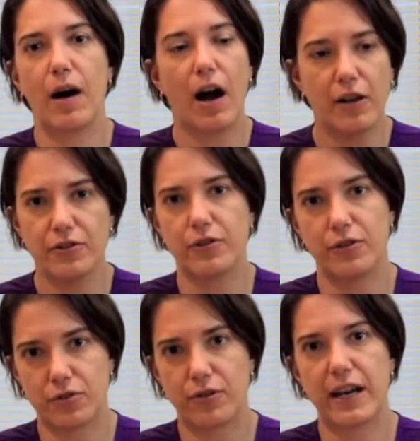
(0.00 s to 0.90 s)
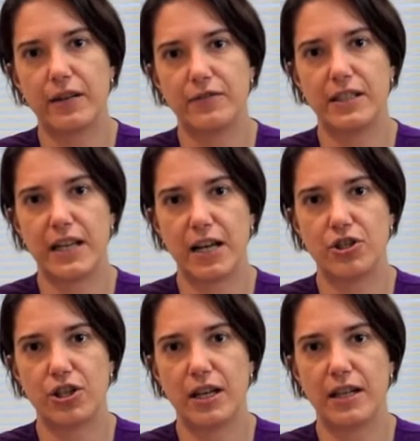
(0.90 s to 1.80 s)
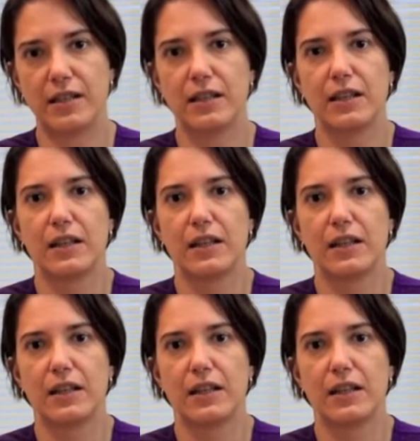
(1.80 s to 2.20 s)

under the strain of detention